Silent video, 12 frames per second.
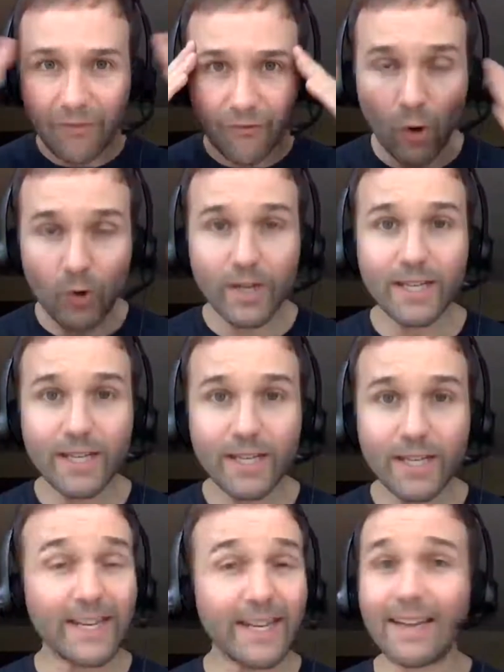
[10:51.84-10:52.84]
focus,
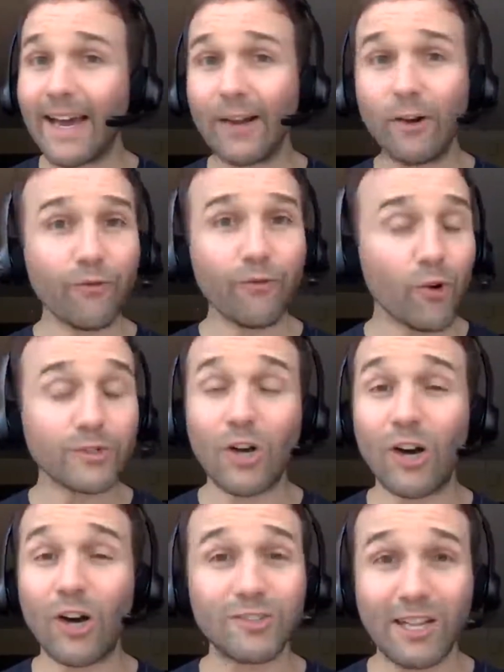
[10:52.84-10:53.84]
and again, I don't focus
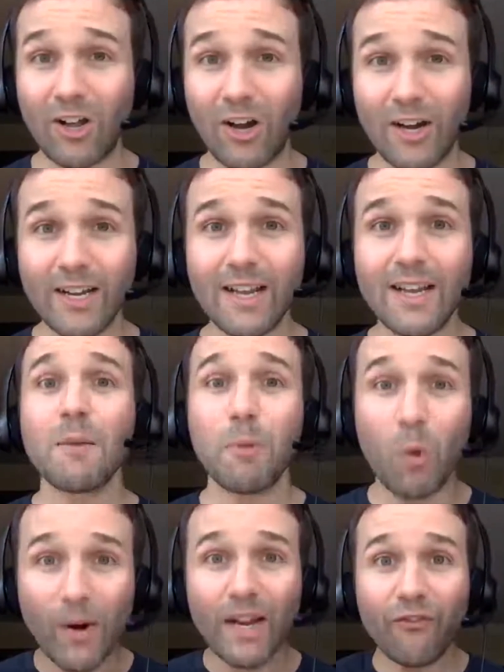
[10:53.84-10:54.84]
all day long, but when I